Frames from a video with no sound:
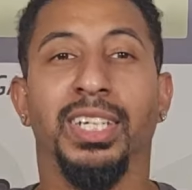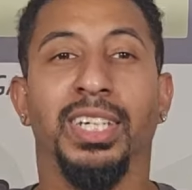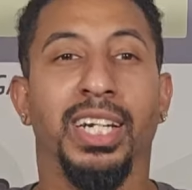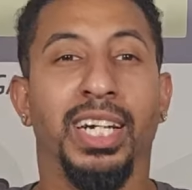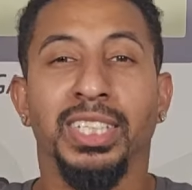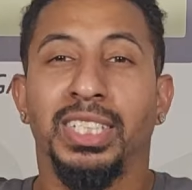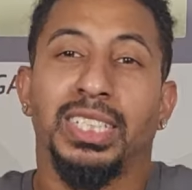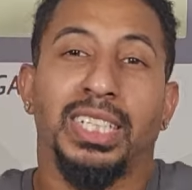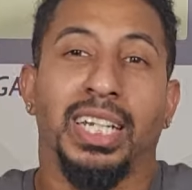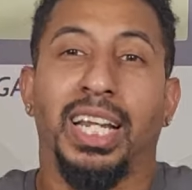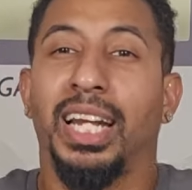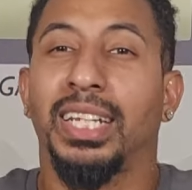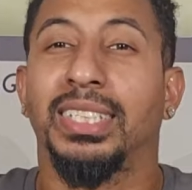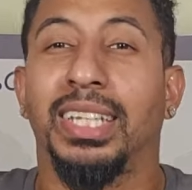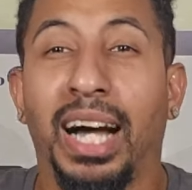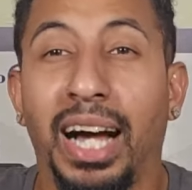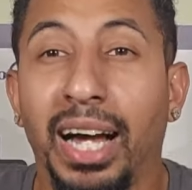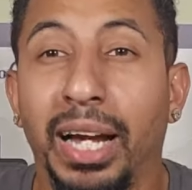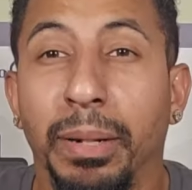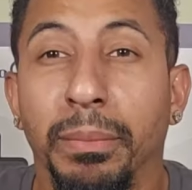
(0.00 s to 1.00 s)
and just a lot of
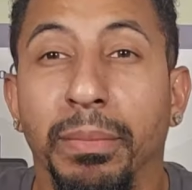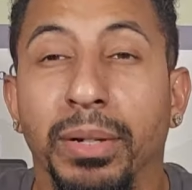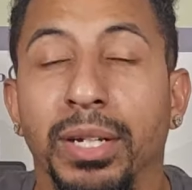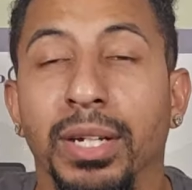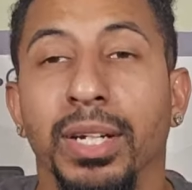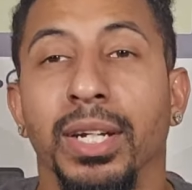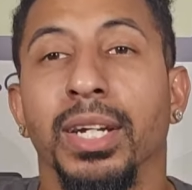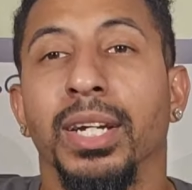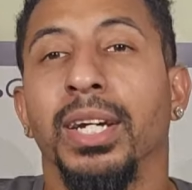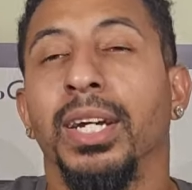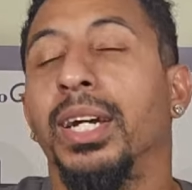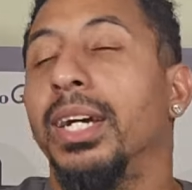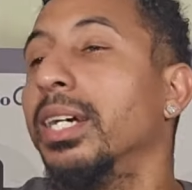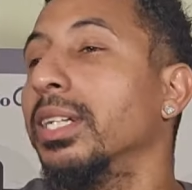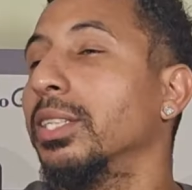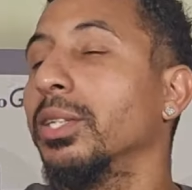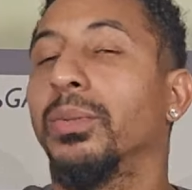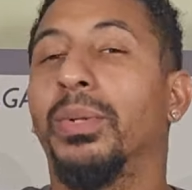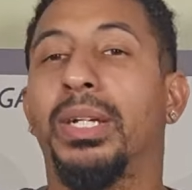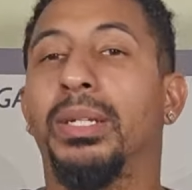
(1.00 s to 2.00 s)
time.
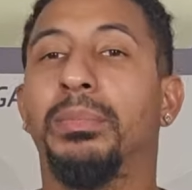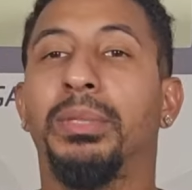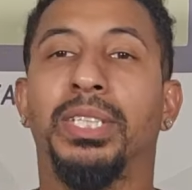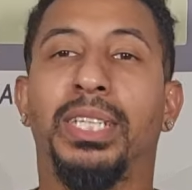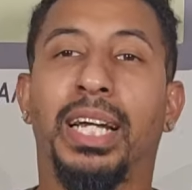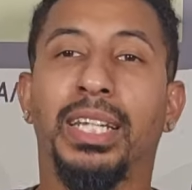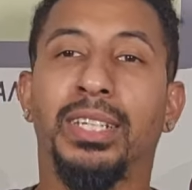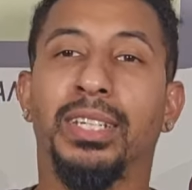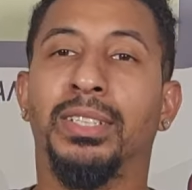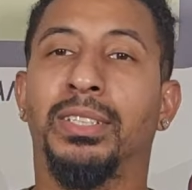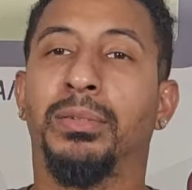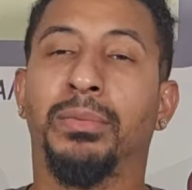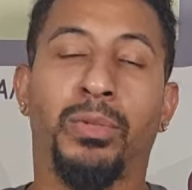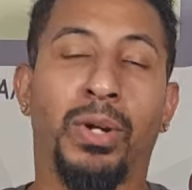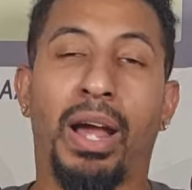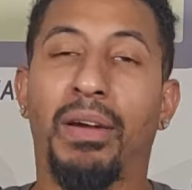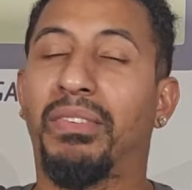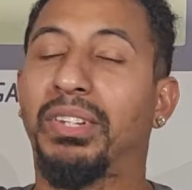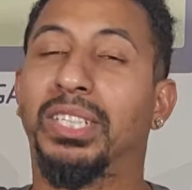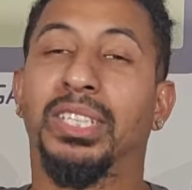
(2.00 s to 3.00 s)
So, I mean, that, that the
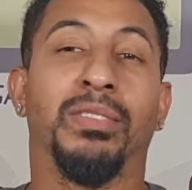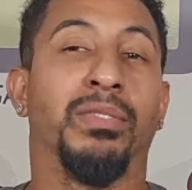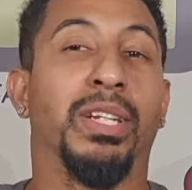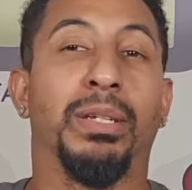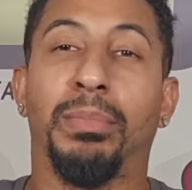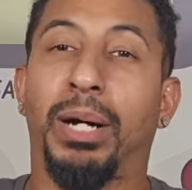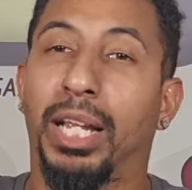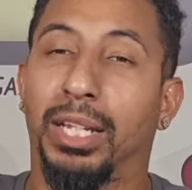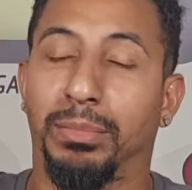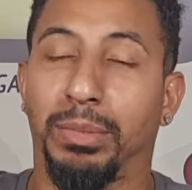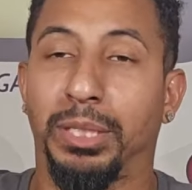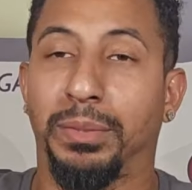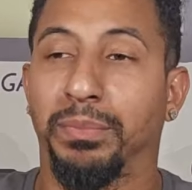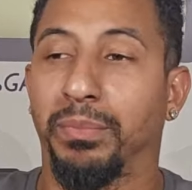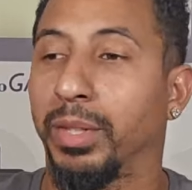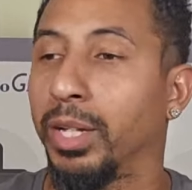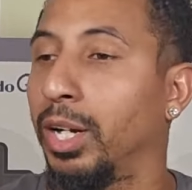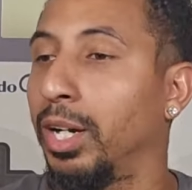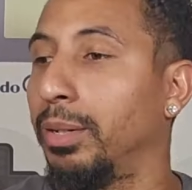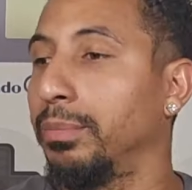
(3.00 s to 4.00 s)
graphics didn't really bother me.
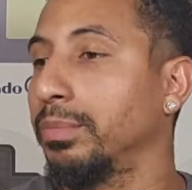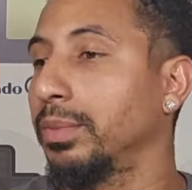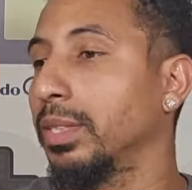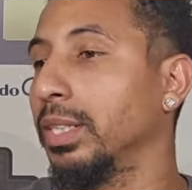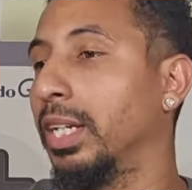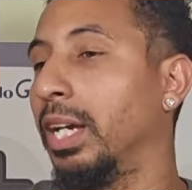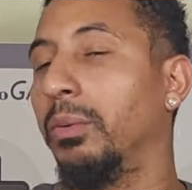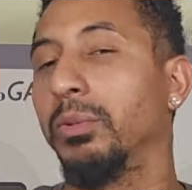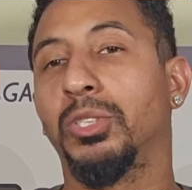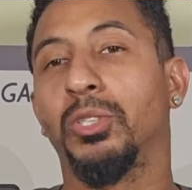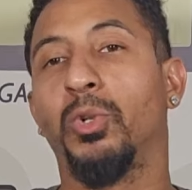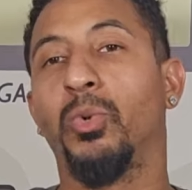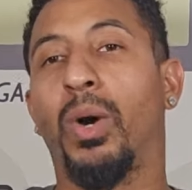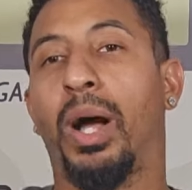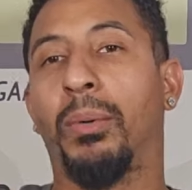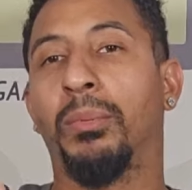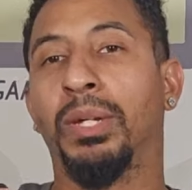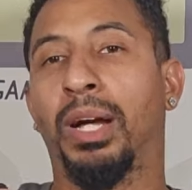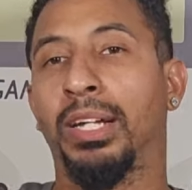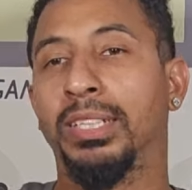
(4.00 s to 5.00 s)
Um, it was cool.
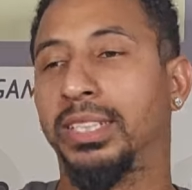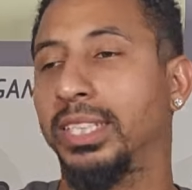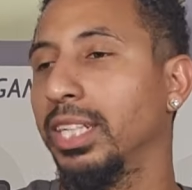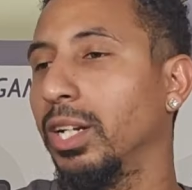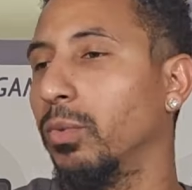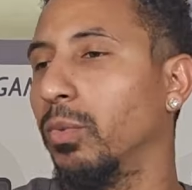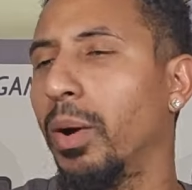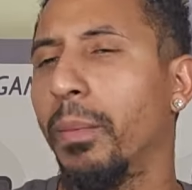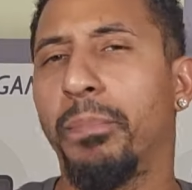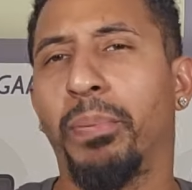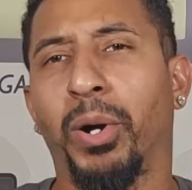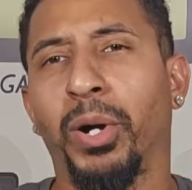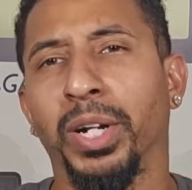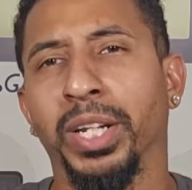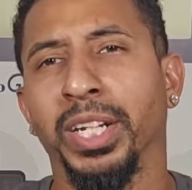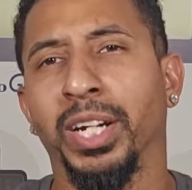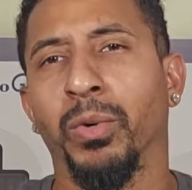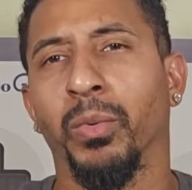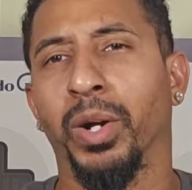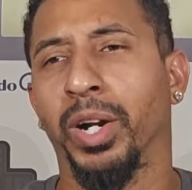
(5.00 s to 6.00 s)
I, I seen a one part
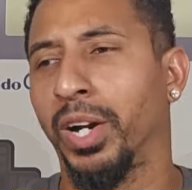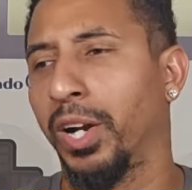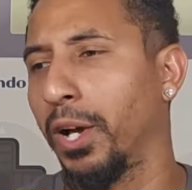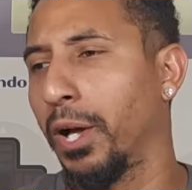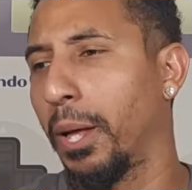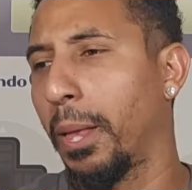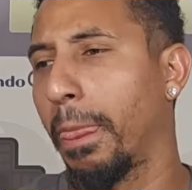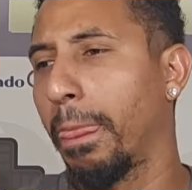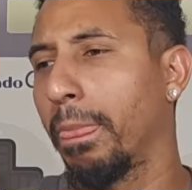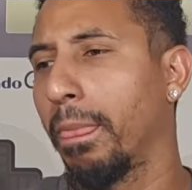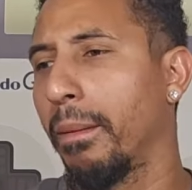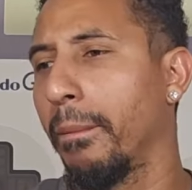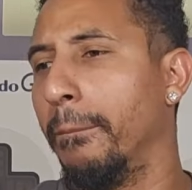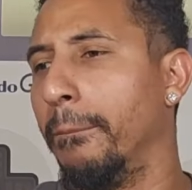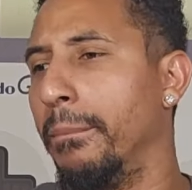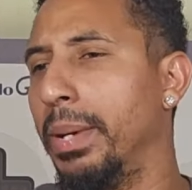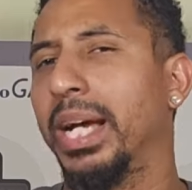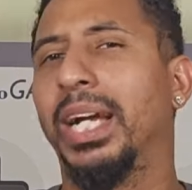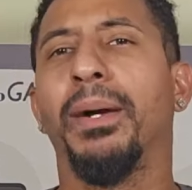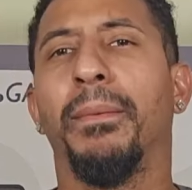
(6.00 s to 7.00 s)
in there where uh,
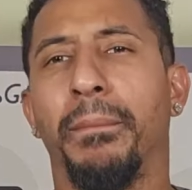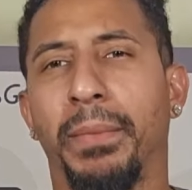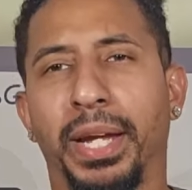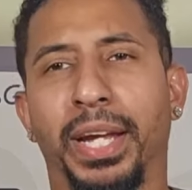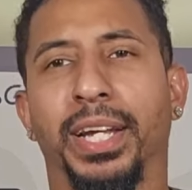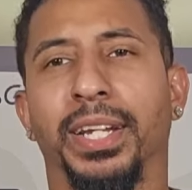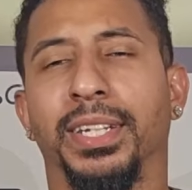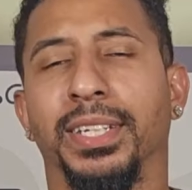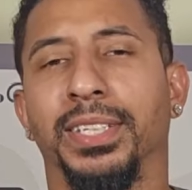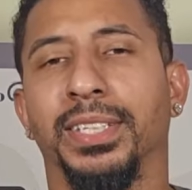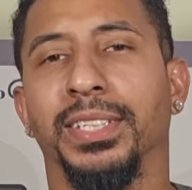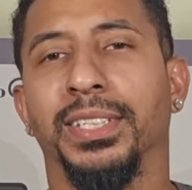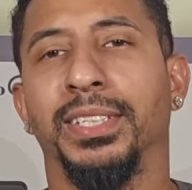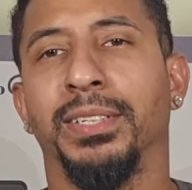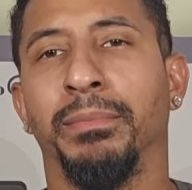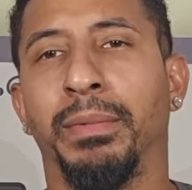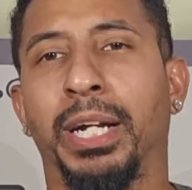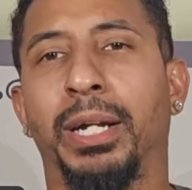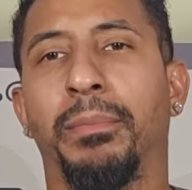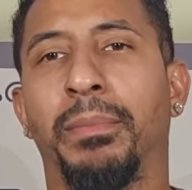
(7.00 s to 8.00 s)
Mega Man,
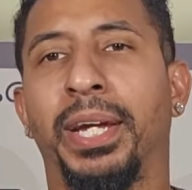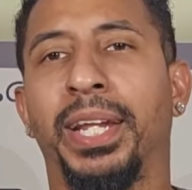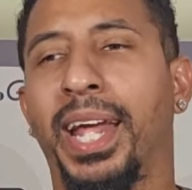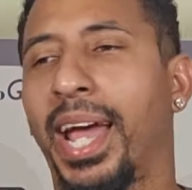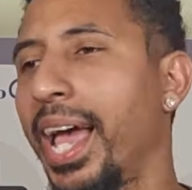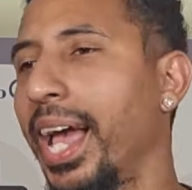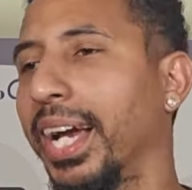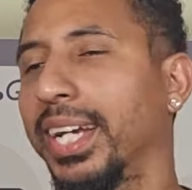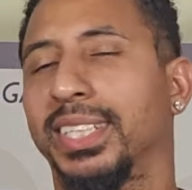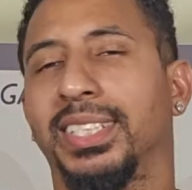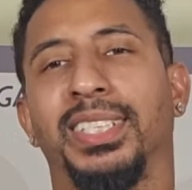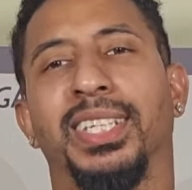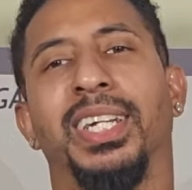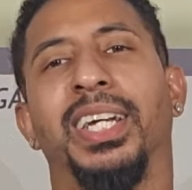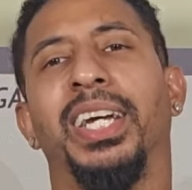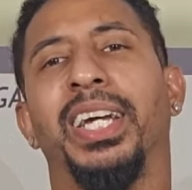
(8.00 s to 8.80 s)
Mega Man X,